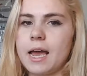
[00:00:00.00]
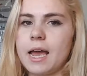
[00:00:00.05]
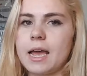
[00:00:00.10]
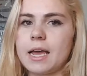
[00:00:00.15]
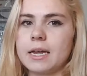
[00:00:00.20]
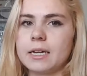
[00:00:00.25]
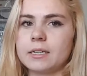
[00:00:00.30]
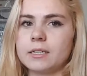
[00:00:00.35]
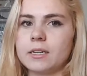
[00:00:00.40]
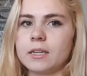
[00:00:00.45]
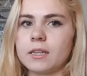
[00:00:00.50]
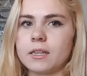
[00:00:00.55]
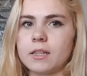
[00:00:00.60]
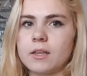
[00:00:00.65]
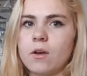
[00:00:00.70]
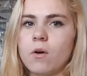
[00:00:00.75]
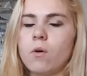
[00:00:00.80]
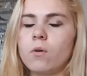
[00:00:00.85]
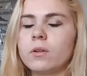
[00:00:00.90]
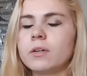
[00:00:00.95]
and
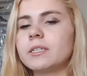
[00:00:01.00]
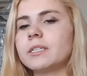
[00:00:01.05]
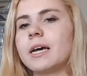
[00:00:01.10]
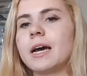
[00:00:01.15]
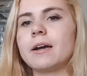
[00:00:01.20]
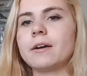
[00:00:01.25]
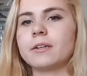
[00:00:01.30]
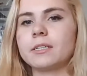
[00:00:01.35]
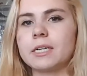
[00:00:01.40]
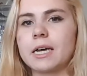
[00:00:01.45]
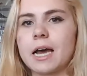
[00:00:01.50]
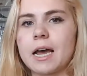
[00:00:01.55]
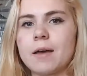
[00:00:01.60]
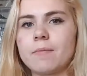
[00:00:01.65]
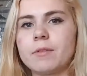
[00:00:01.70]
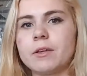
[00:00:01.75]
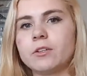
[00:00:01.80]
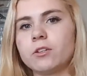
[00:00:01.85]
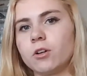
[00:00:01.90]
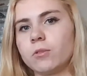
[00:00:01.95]
the whole entire
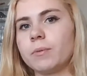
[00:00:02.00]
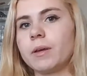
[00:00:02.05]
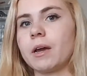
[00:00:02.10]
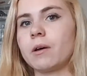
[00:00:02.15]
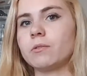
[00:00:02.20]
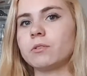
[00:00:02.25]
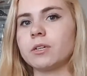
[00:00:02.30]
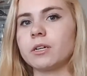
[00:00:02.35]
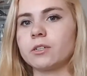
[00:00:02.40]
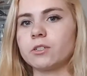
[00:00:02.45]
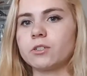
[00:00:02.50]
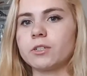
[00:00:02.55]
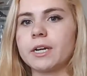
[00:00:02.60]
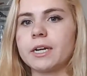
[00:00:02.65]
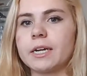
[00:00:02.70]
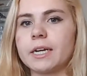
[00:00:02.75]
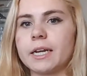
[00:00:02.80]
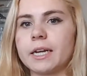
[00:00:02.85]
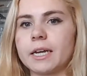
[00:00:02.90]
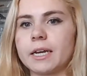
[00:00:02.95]
time they told me I was on
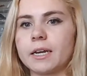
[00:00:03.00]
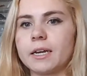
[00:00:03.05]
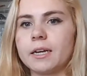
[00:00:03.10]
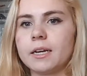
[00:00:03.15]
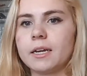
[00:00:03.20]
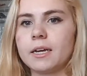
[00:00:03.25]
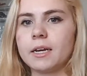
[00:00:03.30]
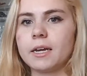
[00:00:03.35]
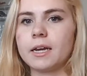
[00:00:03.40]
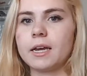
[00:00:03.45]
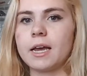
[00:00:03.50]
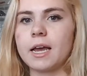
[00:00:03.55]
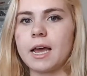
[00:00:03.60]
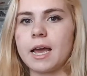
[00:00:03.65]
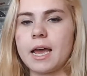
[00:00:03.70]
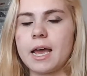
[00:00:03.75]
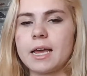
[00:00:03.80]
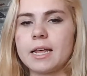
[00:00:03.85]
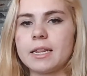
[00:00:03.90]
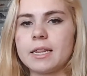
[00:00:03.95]
training,
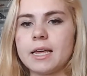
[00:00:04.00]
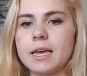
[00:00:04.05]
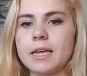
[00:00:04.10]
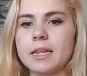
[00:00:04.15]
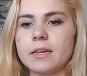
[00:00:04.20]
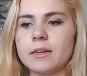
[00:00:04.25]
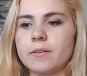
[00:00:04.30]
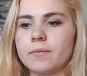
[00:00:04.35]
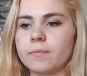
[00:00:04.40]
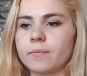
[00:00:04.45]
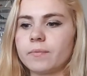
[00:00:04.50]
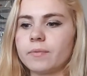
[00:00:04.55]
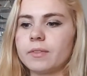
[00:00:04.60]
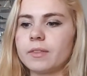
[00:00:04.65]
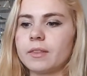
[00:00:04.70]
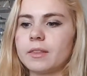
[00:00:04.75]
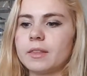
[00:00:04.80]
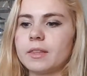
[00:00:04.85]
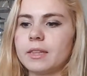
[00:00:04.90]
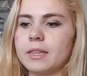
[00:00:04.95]
and then
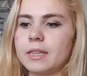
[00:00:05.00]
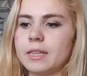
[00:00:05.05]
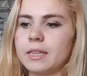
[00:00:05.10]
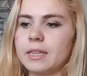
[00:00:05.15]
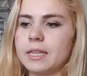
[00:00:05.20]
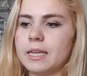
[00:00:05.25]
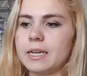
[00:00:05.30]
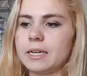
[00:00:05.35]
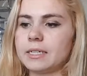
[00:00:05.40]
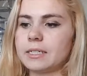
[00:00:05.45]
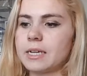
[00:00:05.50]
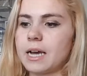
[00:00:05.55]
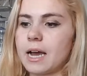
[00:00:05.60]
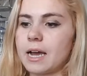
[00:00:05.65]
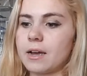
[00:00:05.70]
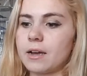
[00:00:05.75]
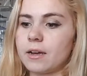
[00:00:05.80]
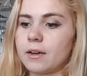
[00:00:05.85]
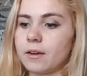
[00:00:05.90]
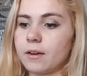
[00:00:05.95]
the
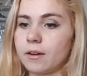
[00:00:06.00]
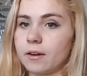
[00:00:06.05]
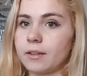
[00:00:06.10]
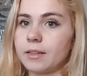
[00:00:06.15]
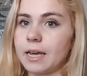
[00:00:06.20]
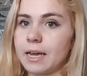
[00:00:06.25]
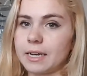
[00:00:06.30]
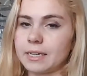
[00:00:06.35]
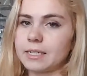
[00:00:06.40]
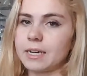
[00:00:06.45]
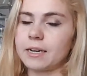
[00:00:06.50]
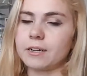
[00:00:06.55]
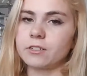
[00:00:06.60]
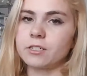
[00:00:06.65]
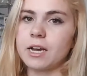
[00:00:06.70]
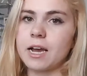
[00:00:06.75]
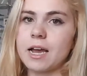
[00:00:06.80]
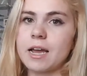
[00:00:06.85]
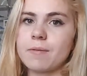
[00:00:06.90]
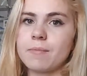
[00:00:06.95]
entire that entire
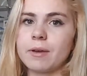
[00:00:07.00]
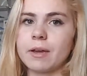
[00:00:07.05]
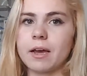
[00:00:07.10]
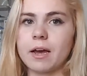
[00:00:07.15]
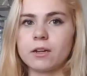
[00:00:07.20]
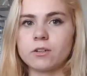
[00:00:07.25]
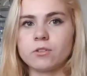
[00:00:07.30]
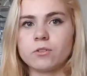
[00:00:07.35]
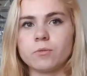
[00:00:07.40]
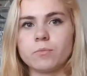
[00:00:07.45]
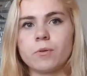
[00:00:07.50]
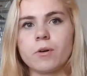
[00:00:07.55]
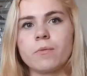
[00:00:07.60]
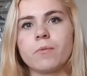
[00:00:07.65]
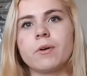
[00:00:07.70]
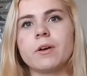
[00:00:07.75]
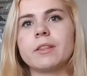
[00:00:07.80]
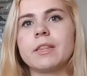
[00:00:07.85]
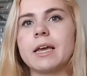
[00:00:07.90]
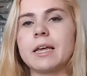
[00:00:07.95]
time it got to a point
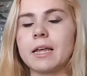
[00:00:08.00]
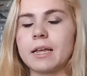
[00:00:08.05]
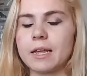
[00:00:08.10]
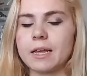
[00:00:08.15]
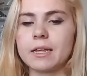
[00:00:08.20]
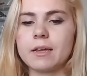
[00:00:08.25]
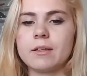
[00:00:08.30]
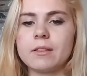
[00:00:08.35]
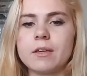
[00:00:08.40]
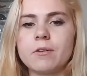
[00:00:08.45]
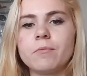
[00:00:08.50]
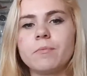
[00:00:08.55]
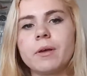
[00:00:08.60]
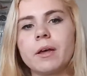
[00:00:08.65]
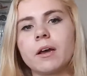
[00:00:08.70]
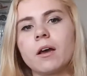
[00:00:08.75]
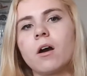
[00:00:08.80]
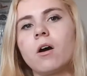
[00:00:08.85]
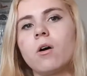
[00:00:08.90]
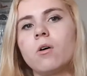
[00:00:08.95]
where they they would be
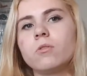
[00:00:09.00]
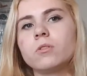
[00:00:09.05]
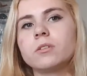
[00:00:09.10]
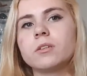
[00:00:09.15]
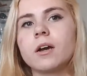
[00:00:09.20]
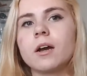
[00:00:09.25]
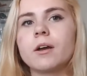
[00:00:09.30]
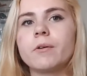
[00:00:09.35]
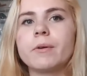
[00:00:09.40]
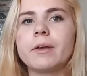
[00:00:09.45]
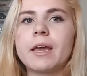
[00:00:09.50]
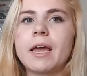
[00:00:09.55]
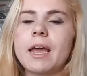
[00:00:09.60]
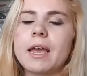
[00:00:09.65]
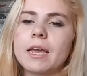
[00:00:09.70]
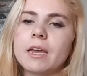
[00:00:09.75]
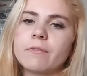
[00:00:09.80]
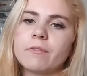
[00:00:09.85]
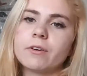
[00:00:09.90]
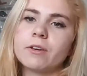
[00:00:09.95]
like, oh, sorry, we
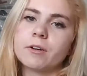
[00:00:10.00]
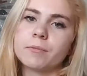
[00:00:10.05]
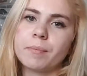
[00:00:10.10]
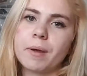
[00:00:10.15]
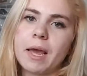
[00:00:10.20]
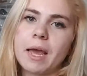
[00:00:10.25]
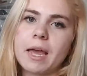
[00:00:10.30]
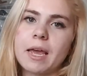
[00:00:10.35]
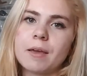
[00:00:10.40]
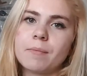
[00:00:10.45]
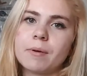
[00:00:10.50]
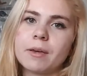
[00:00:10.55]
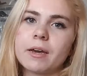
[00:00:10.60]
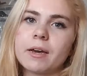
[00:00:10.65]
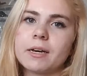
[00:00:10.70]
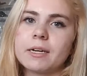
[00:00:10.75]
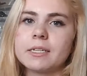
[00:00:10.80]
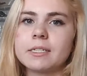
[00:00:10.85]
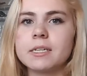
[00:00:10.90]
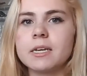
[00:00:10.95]
can't give you your pay
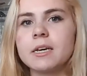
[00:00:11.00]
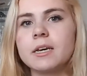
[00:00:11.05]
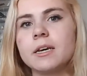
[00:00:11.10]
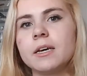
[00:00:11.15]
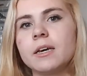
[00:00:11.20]
because